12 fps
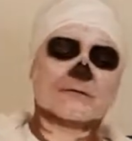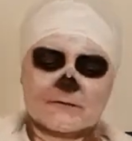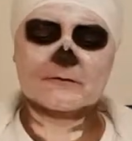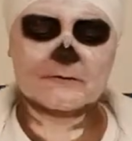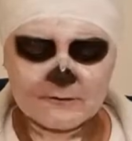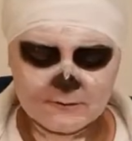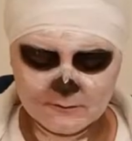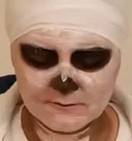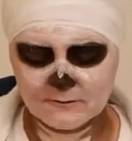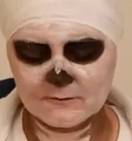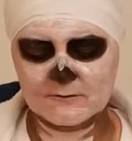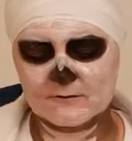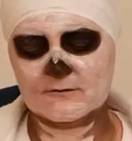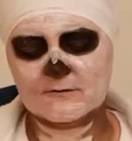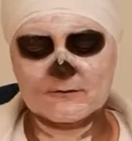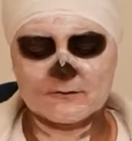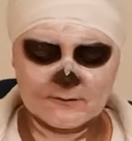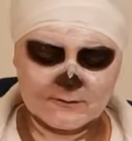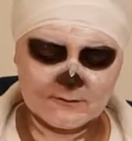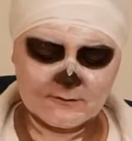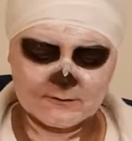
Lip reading: Nobody speaks.